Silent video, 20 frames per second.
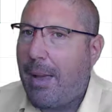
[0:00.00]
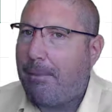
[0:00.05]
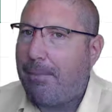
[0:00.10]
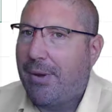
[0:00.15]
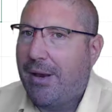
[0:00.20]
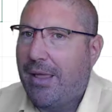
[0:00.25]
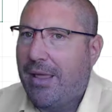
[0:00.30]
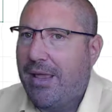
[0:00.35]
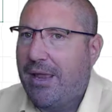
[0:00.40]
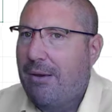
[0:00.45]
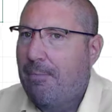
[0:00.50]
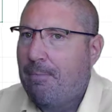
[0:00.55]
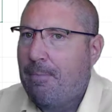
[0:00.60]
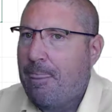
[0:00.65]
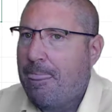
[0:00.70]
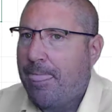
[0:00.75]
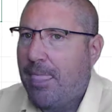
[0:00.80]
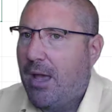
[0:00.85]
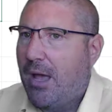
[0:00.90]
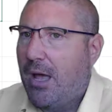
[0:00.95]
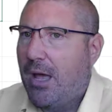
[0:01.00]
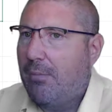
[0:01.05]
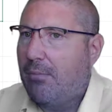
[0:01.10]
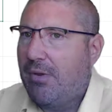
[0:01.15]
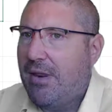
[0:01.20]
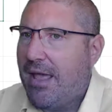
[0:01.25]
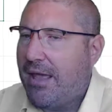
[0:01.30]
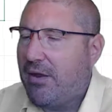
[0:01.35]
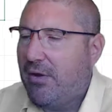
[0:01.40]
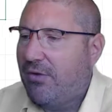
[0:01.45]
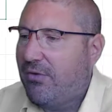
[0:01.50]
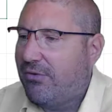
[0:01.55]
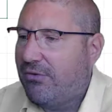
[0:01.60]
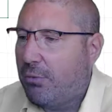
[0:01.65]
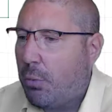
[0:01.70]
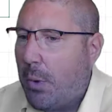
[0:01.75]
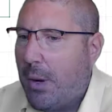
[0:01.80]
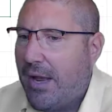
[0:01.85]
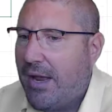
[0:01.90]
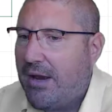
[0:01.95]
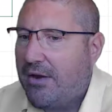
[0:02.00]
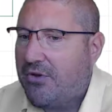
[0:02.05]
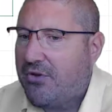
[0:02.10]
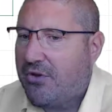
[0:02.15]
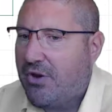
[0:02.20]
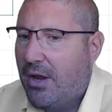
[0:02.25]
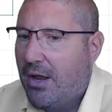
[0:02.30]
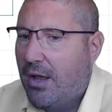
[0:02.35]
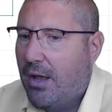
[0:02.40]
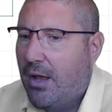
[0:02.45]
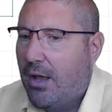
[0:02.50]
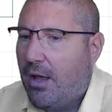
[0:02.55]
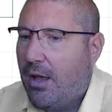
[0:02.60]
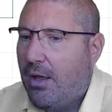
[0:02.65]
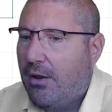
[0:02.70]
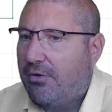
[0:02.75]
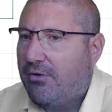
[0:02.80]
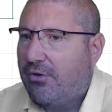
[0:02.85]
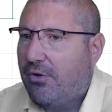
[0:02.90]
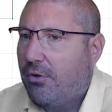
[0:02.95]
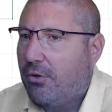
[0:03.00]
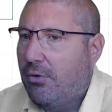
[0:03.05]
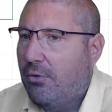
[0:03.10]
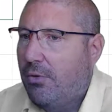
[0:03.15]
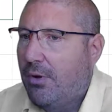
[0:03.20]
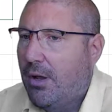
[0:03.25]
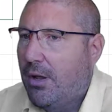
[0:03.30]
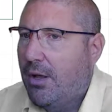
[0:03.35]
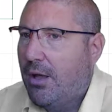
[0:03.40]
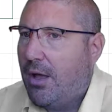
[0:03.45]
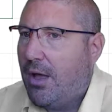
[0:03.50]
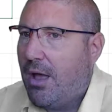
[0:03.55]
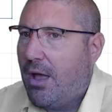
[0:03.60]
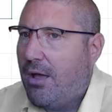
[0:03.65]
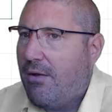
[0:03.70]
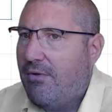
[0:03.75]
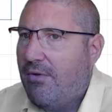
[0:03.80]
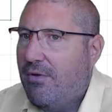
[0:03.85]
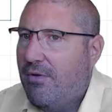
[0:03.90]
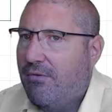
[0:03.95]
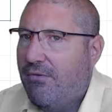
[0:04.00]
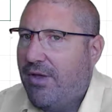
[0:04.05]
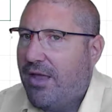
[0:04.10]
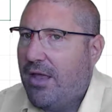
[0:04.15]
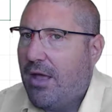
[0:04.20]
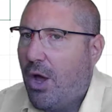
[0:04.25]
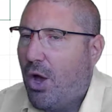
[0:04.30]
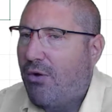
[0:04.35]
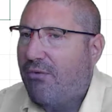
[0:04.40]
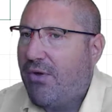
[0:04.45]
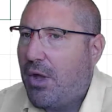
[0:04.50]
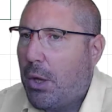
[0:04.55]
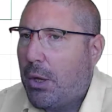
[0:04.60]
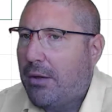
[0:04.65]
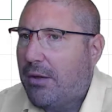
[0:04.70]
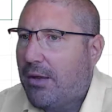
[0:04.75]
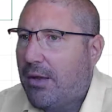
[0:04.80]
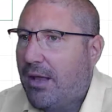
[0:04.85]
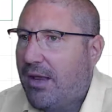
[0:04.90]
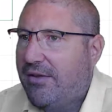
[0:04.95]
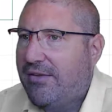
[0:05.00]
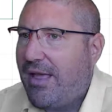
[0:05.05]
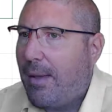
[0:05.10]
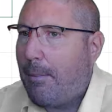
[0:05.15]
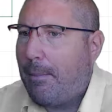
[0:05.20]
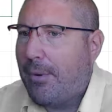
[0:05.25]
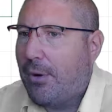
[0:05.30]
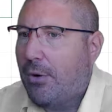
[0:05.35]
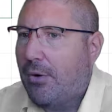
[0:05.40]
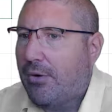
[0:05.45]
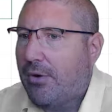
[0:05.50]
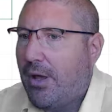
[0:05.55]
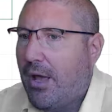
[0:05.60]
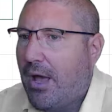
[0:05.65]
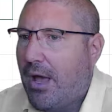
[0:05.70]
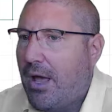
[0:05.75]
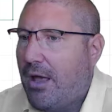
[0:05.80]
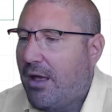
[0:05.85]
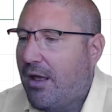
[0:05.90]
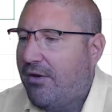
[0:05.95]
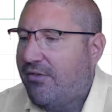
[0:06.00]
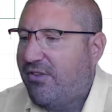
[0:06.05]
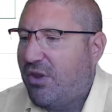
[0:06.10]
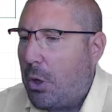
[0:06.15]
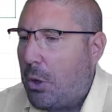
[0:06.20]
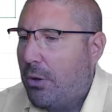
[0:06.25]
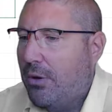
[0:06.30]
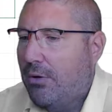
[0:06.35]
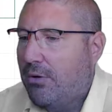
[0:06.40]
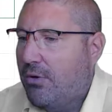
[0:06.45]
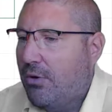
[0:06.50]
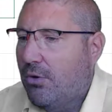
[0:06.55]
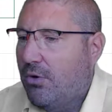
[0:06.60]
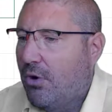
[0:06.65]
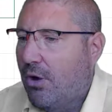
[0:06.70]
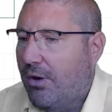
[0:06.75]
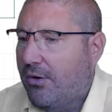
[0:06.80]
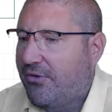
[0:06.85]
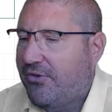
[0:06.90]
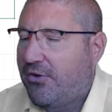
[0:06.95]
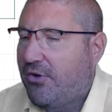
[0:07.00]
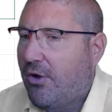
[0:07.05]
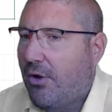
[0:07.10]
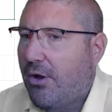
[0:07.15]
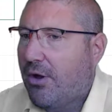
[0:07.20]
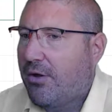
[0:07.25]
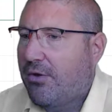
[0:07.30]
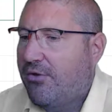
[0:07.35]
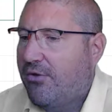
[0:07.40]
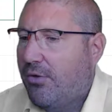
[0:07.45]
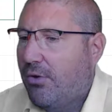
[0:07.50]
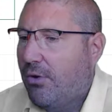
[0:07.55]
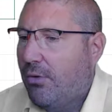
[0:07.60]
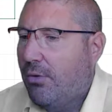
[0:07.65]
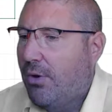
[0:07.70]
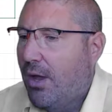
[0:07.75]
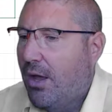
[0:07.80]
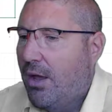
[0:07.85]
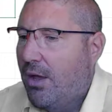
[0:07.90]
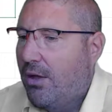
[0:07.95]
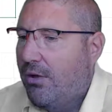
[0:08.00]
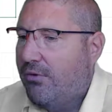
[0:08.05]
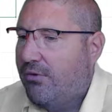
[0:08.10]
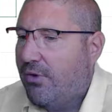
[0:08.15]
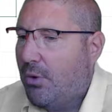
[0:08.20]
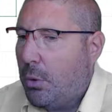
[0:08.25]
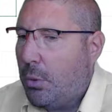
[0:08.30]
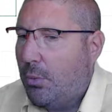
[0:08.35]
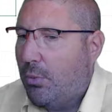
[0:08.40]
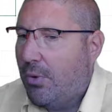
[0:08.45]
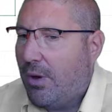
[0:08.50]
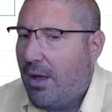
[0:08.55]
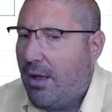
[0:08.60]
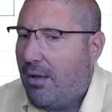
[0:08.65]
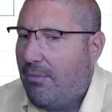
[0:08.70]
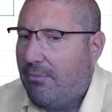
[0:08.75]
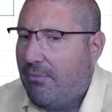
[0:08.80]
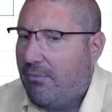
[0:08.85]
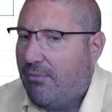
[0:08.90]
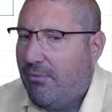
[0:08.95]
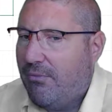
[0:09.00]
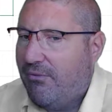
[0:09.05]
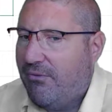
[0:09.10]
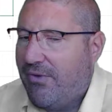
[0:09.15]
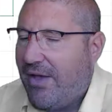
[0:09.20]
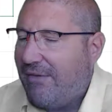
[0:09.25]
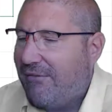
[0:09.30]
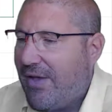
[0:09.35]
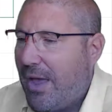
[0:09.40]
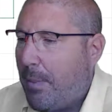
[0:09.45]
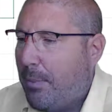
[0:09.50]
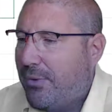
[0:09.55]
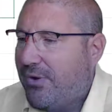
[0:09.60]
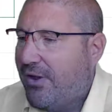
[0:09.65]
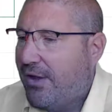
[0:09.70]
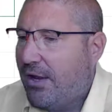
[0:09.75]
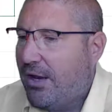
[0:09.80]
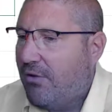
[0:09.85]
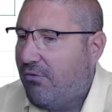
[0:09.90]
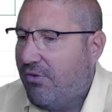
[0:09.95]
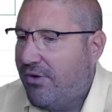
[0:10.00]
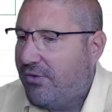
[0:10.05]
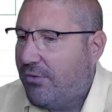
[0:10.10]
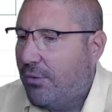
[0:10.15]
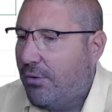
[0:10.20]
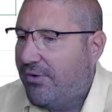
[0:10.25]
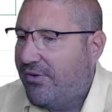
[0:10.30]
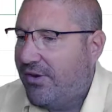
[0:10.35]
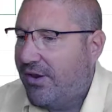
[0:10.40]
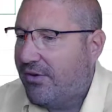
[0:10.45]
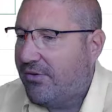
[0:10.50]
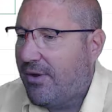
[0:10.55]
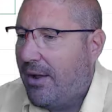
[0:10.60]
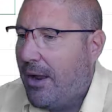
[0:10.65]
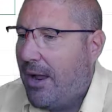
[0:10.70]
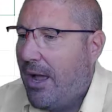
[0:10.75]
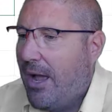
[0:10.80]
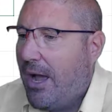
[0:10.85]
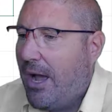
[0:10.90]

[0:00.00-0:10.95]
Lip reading: happily let you switch to the other exam board, and so you're not stuck to their particular resources.